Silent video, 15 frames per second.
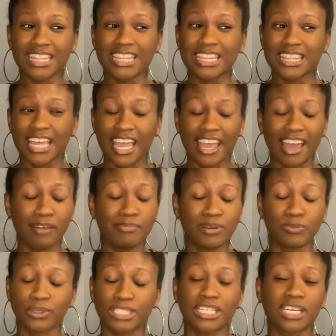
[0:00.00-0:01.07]
They have
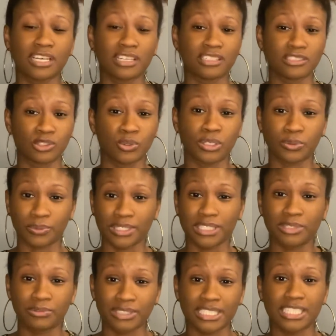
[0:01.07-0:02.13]
been really doing a
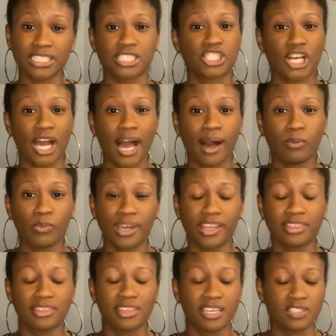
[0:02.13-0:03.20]
really good job
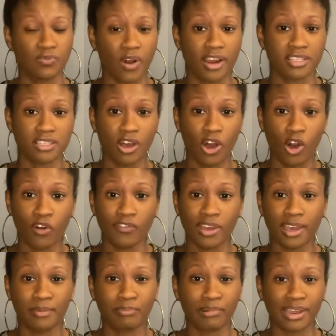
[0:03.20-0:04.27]
with, as far as
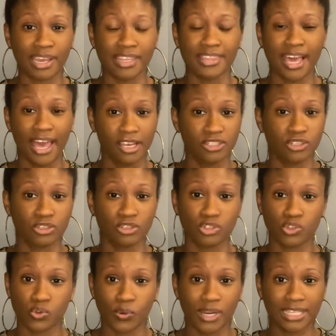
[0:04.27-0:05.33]
COVID, bringing that into the
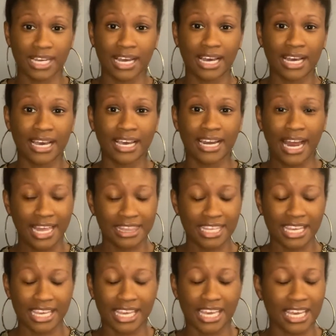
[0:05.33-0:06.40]
storyline. I
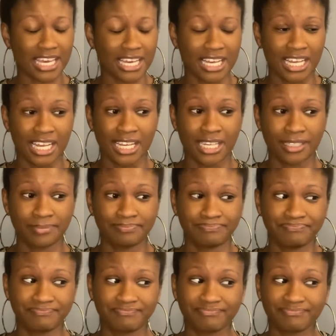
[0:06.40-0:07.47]
think
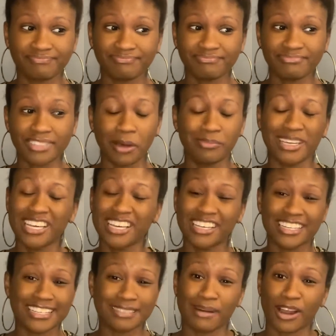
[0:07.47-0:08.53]

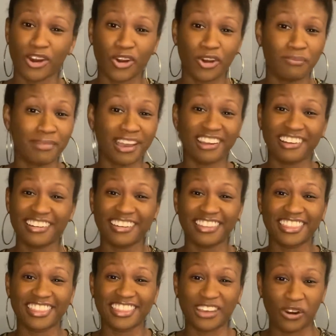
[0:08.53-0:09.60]
because my girl
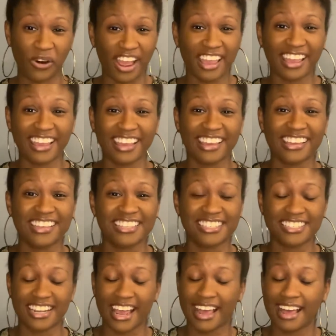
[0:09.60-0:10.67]
Meredith Grey is
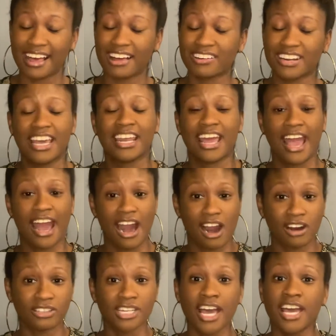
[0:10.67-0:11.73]
down and
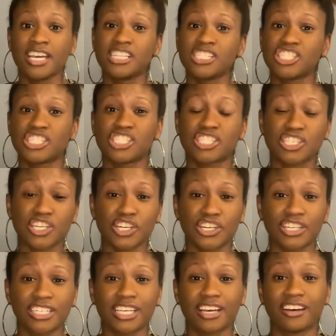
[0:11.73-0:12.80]
out. She is
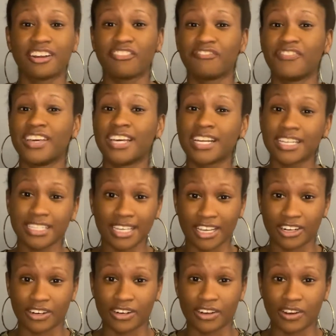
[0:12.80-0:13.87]
currently on a
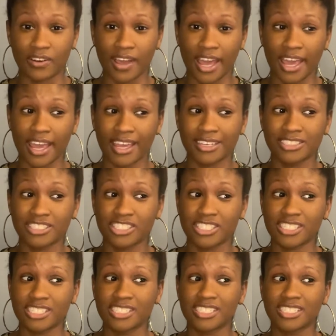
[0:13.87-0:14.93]
ventilator, okay?
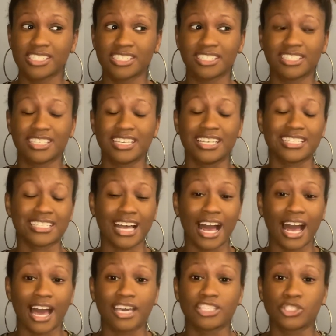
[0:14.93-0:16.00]
She is
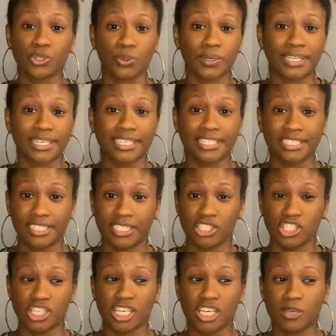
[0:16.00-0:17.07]
not doing good.
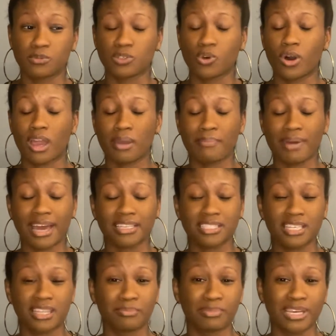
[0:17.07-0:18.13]
She keeps going back
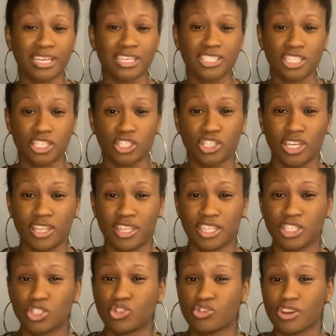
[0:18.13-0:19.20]
to the beach in
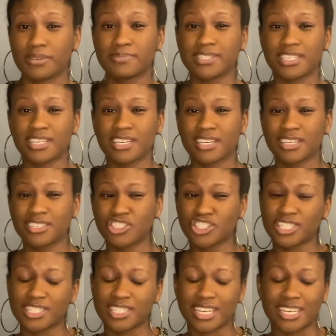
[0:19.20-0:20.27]
these dream scenes.
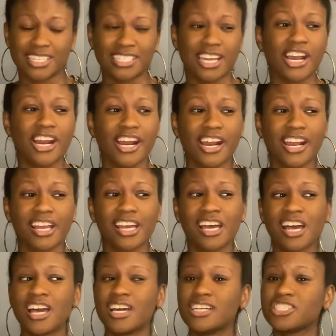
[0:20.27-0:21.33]
She's seen Derek.
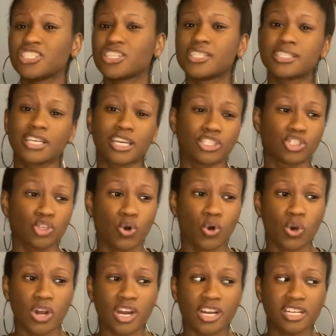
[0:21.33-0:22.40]
She's seen
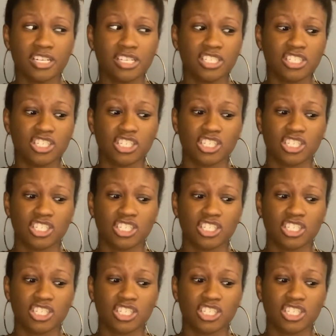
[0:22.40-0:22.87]
George.